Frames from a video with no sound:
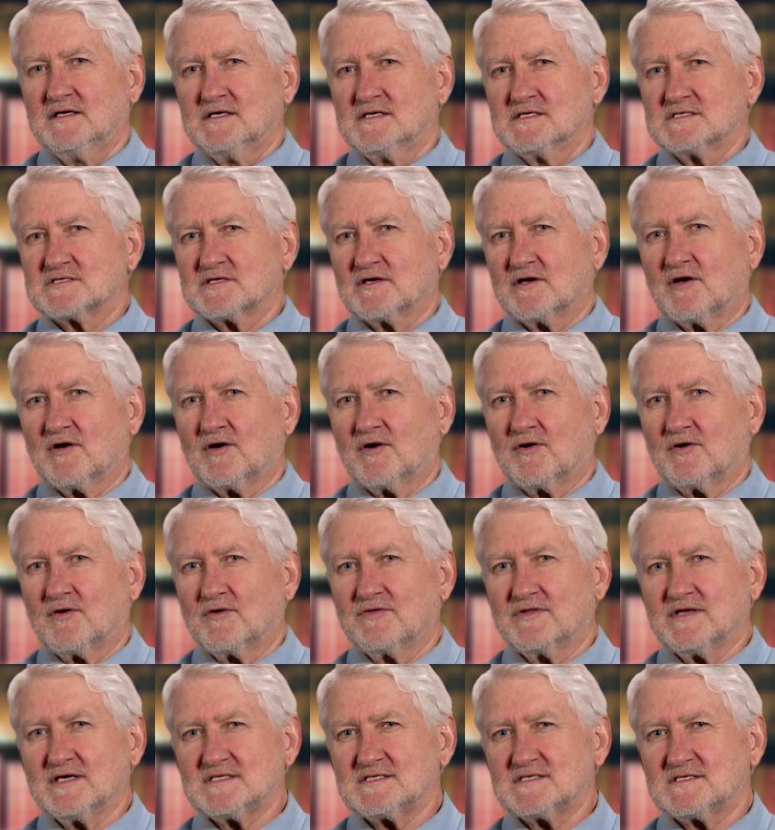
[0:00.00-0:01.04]
So
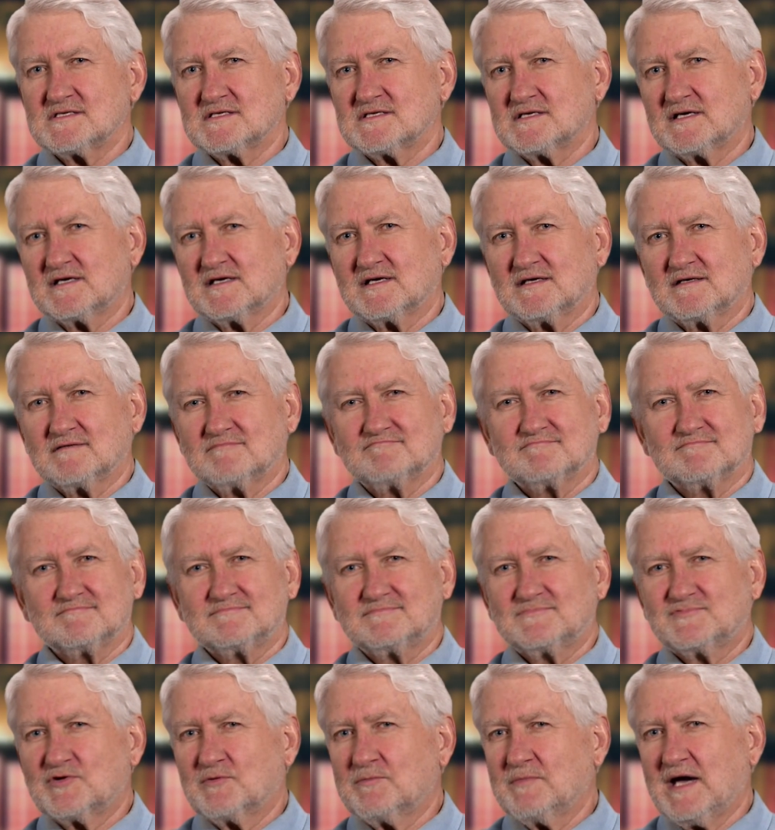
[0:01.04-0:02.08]
this
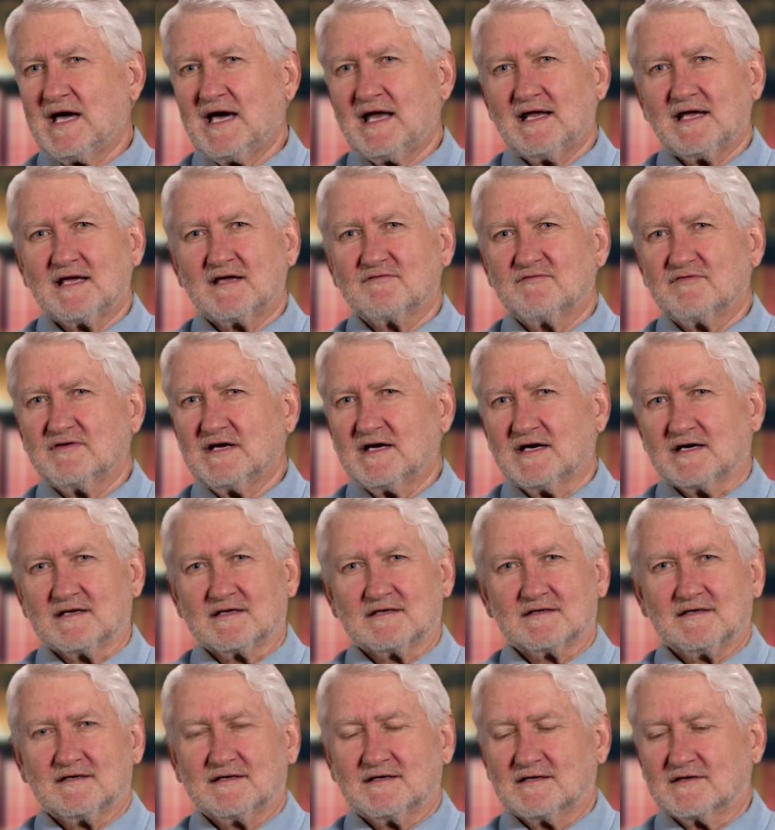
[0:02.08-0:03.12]
dramatic
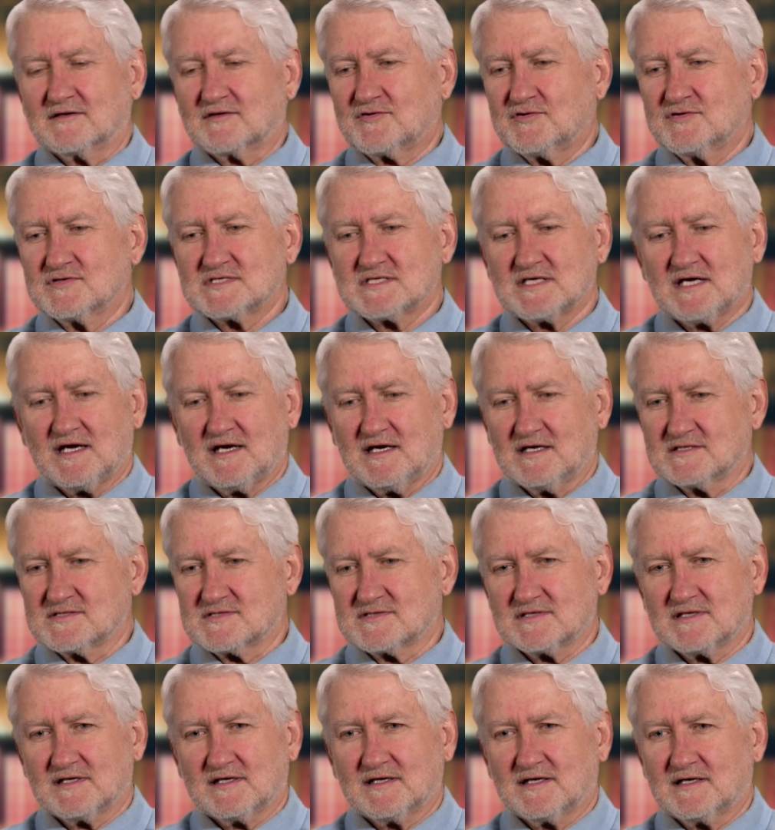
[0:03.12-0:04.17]
event, the
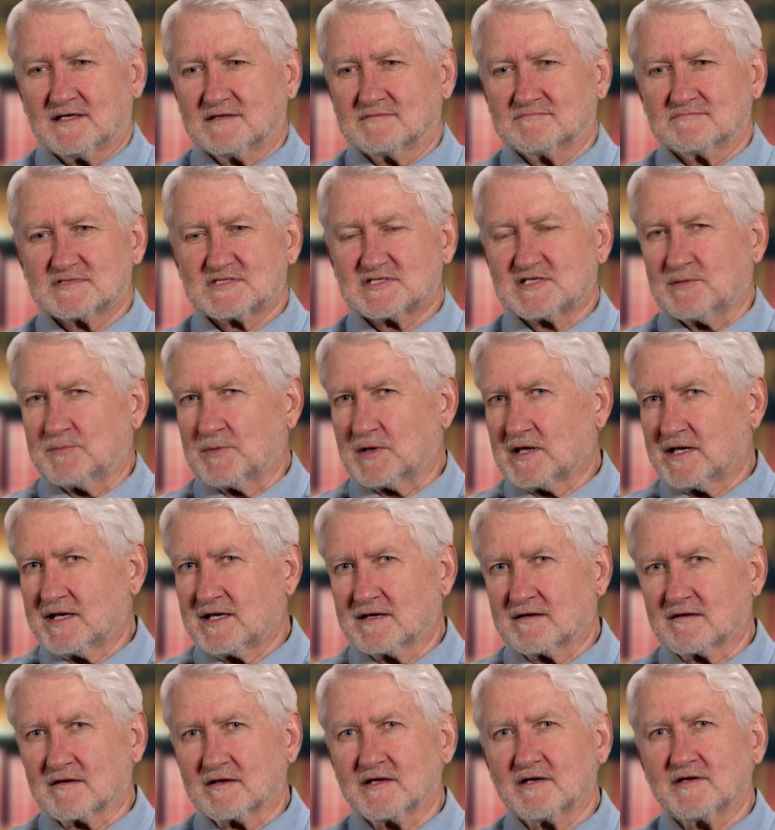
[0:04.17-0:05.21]
Crusades,
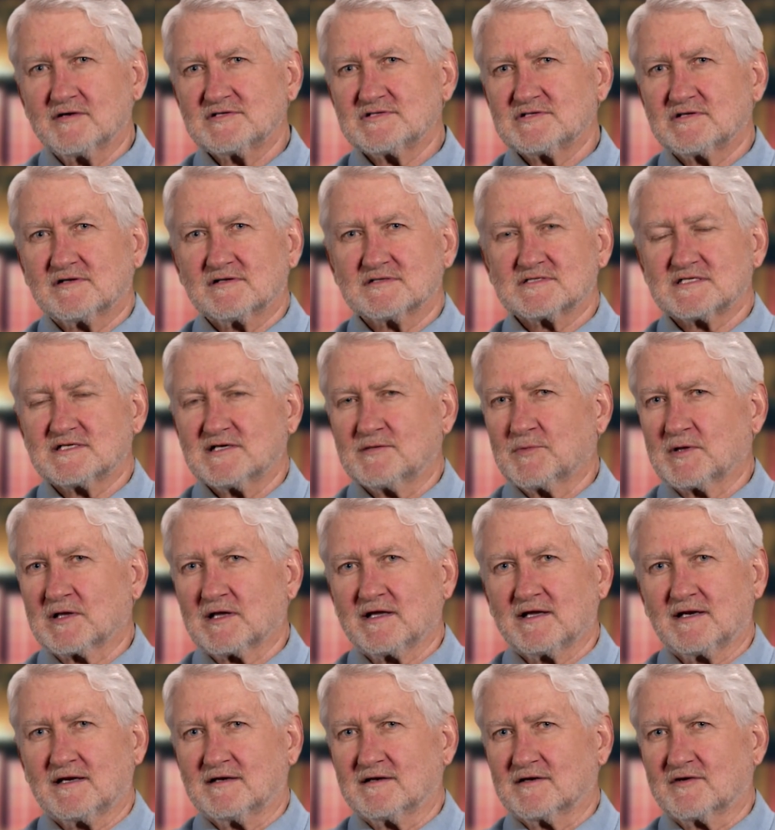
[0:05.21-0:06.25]
stimulated literature,
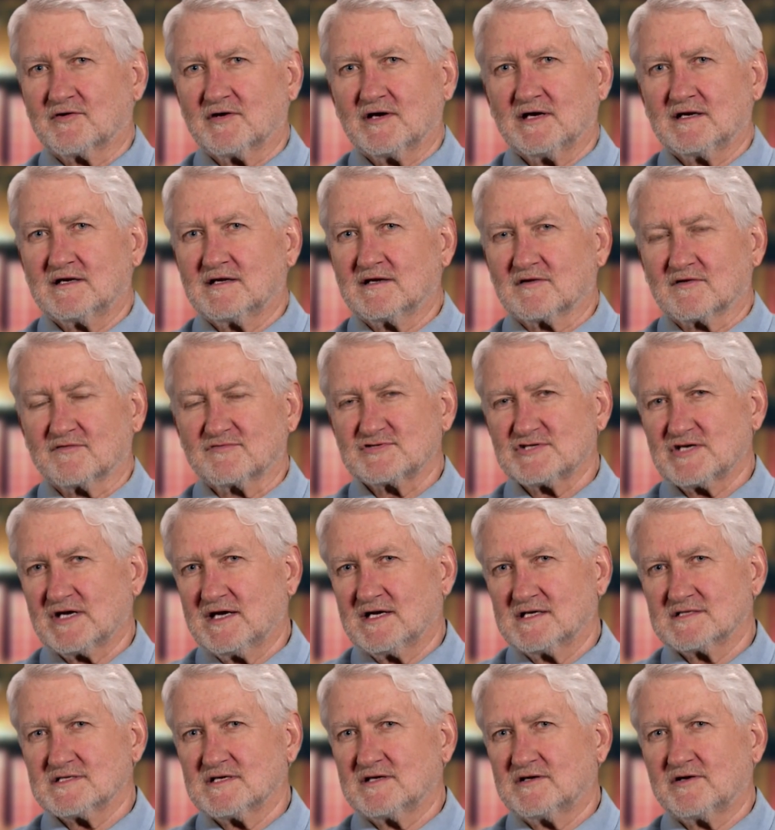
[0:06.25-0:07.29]
stimulated a great deal of
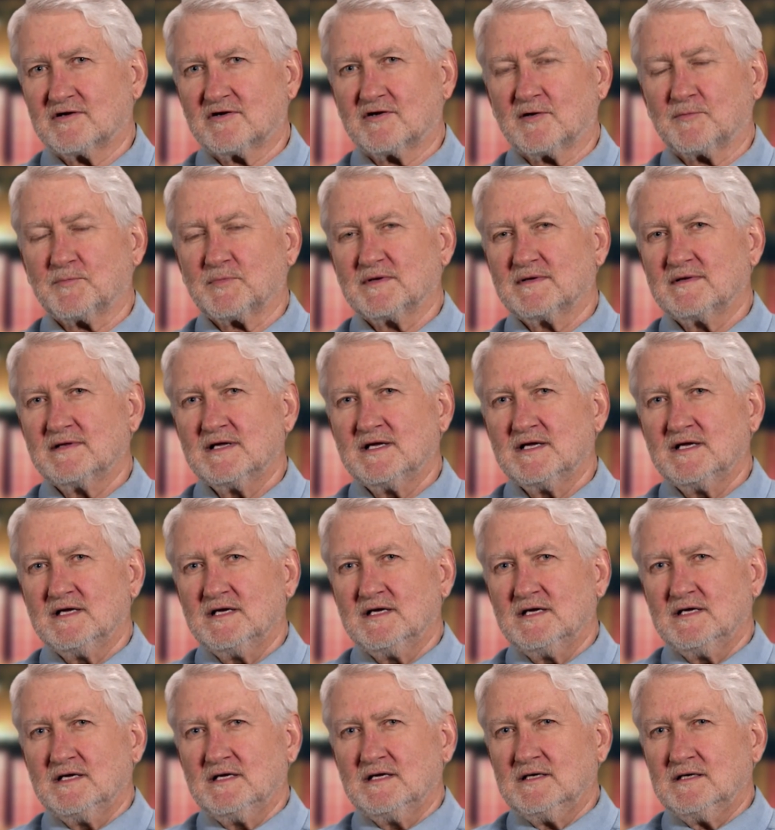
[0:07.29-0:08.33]
change in Europe,
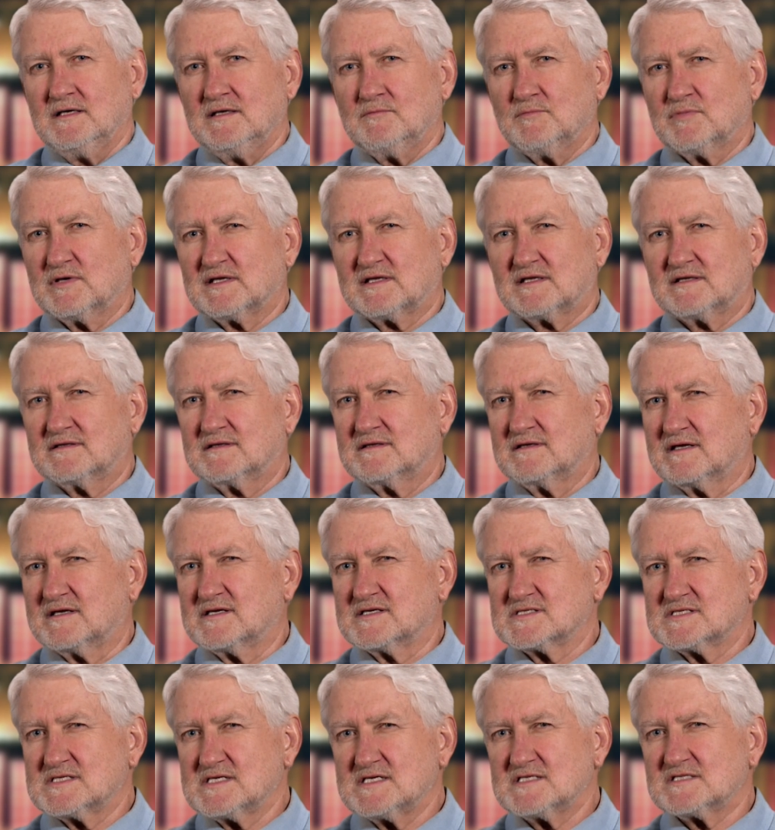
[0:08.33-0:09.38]
but the
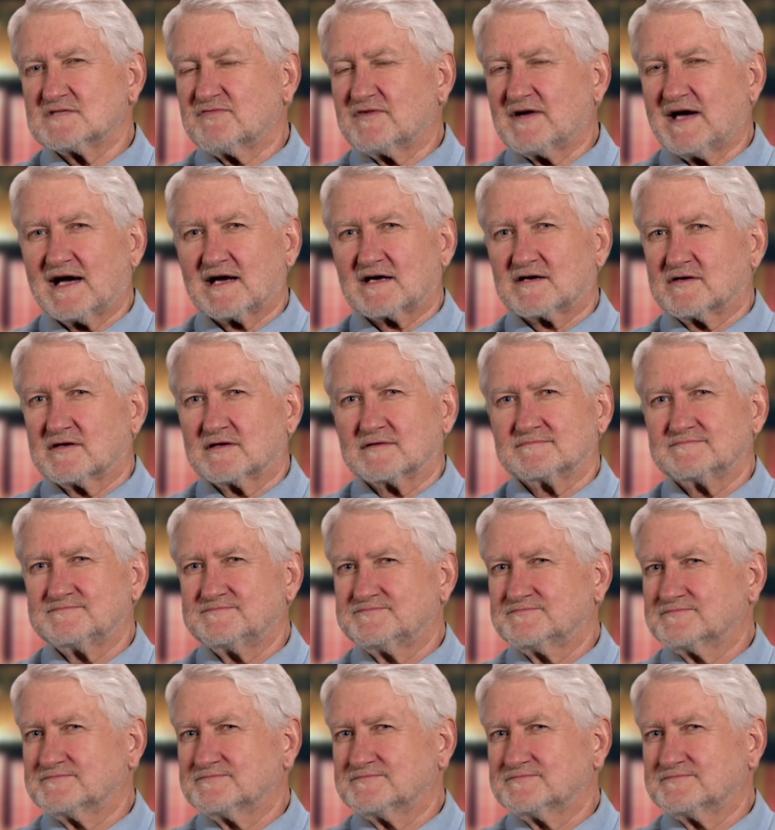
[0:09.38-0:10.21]
disease factor,